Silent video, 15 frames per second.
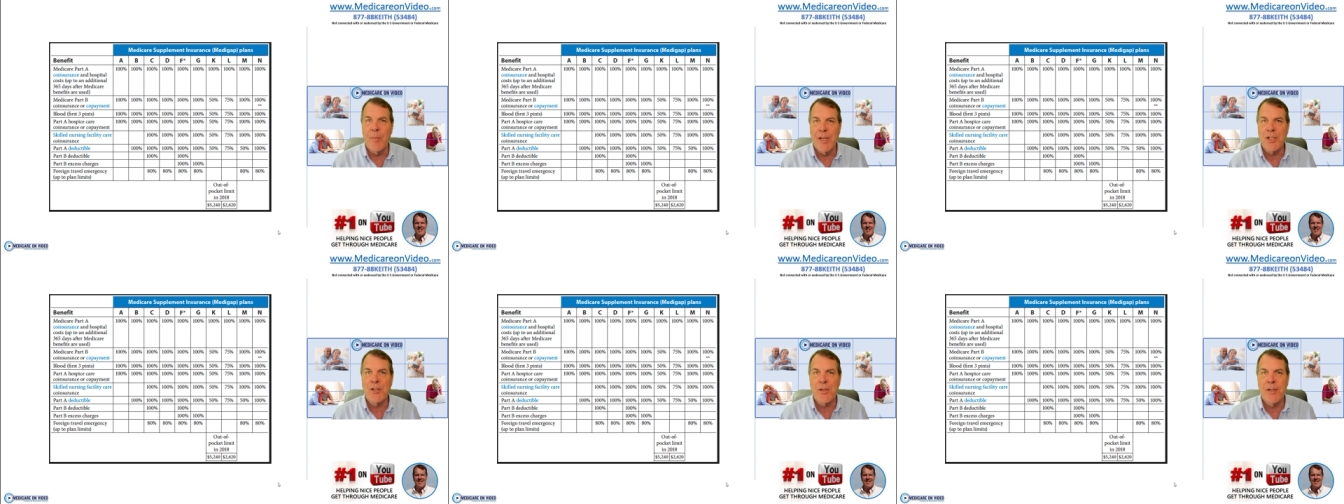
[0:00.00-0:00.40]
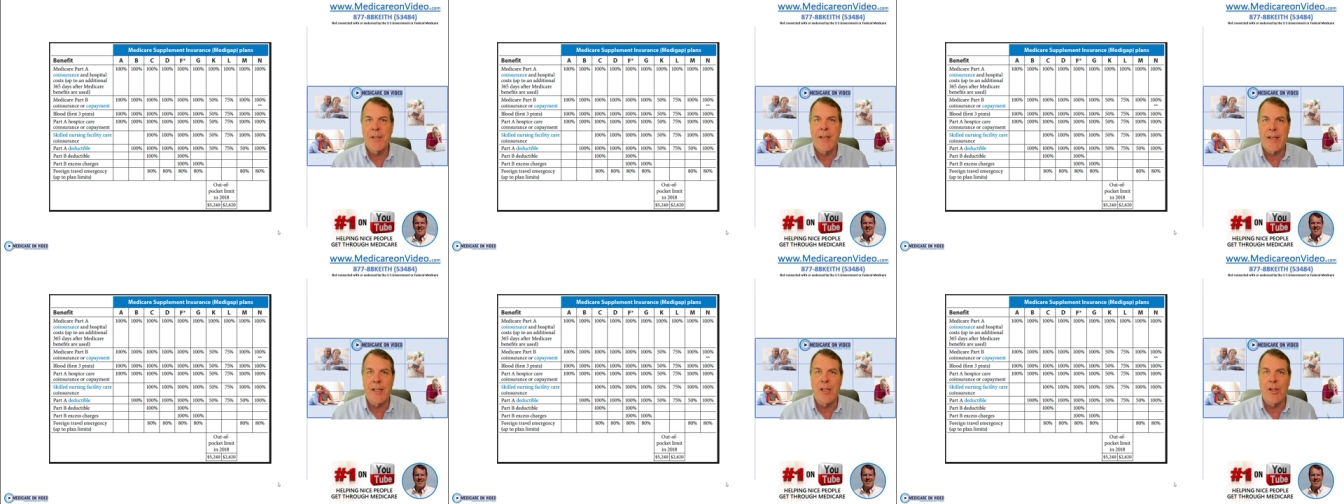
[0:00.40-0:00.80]
make sure you
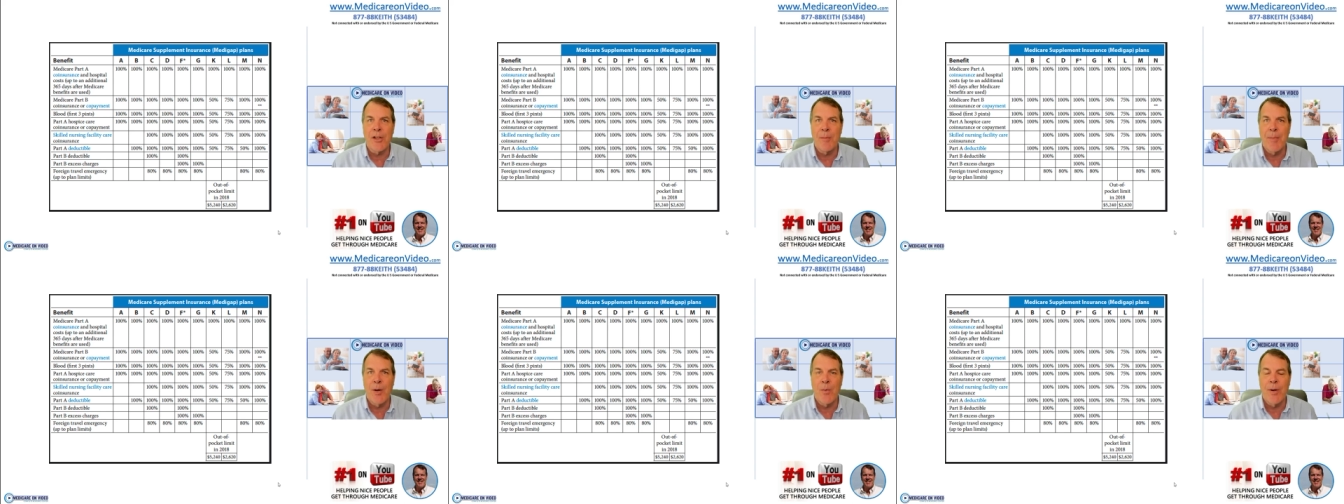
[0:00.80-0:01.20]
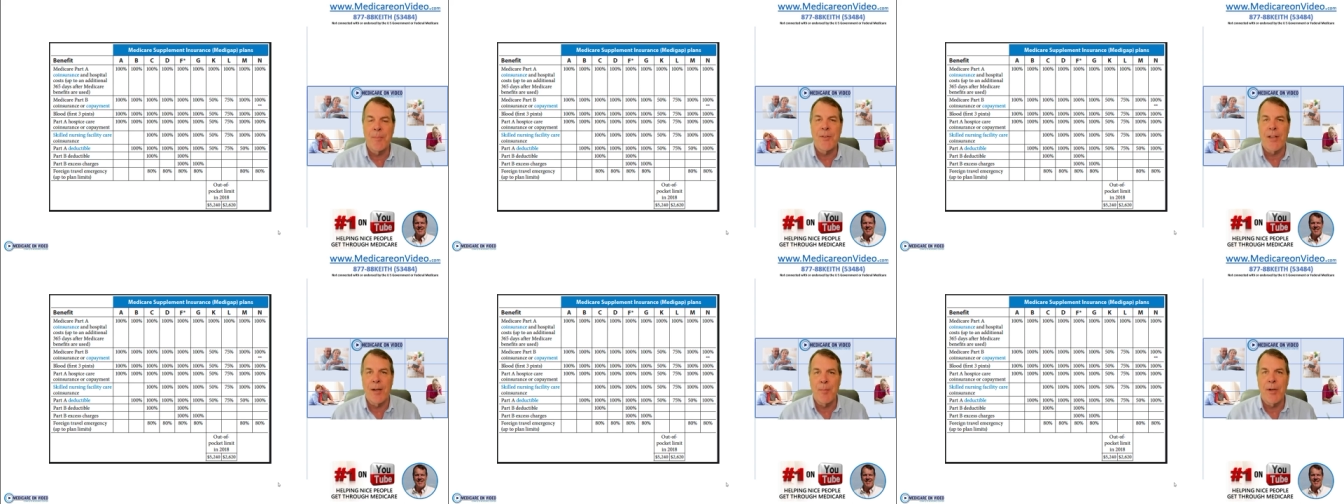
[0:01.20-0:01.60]
take a look at my
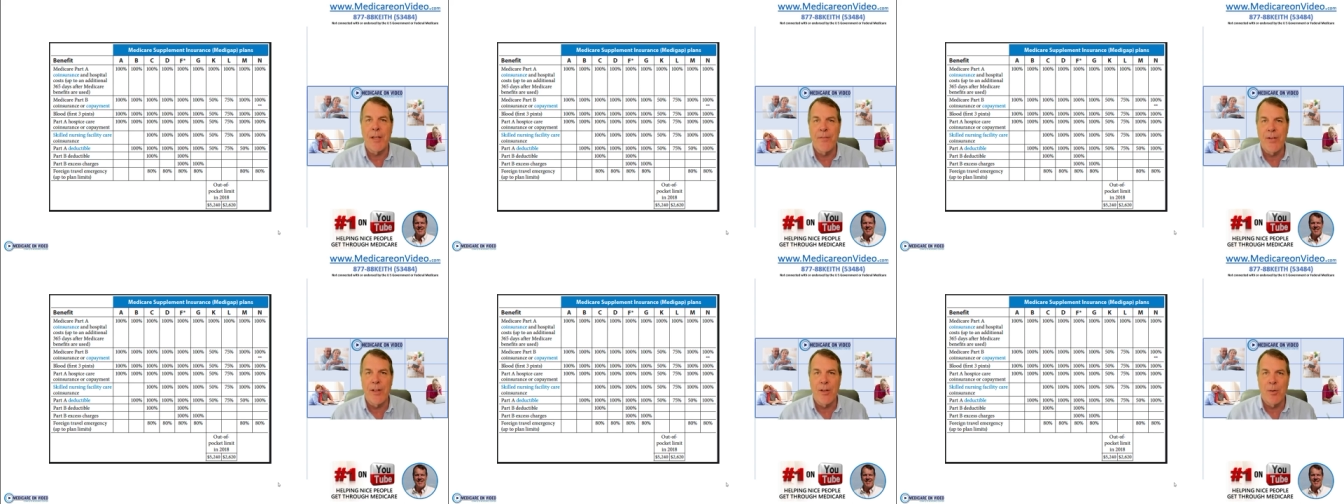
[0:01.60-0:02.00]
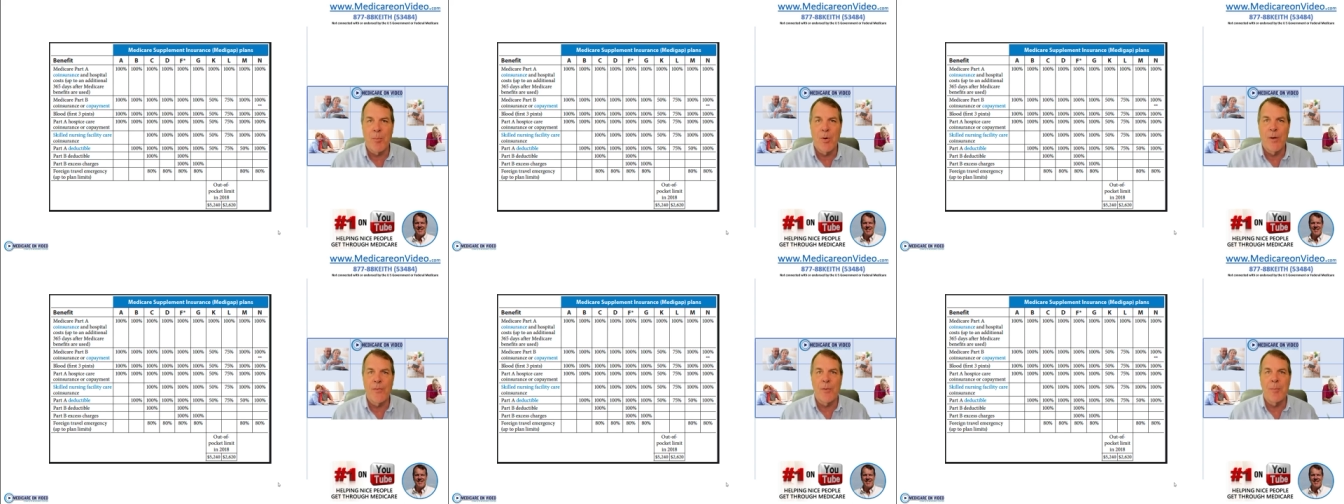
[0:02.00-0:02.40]
website. I'm gonna give you a little
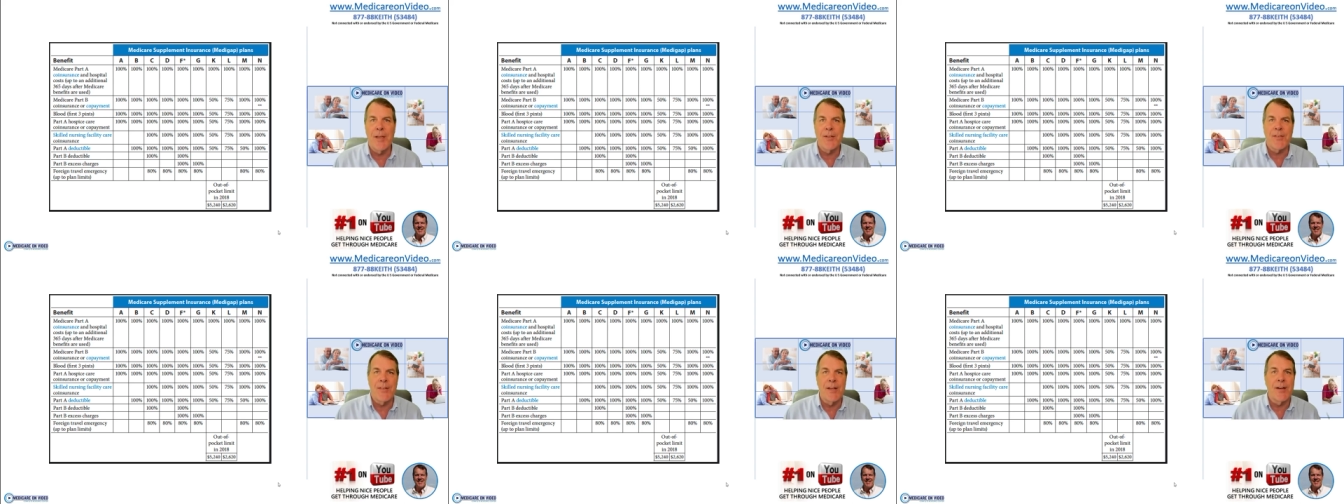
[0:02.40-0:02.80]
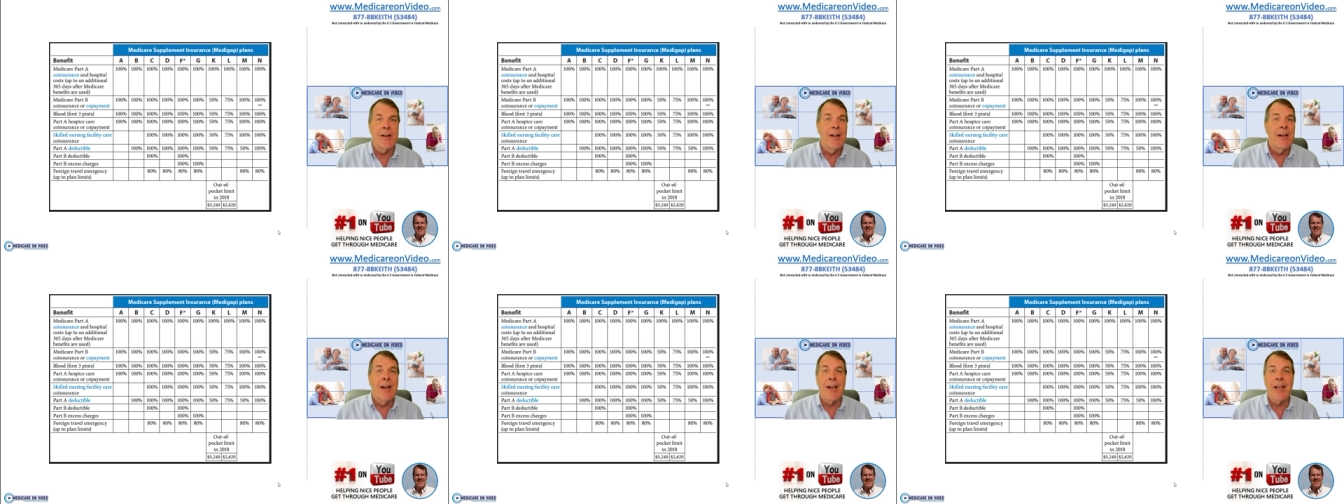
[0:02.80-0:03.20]
more information there.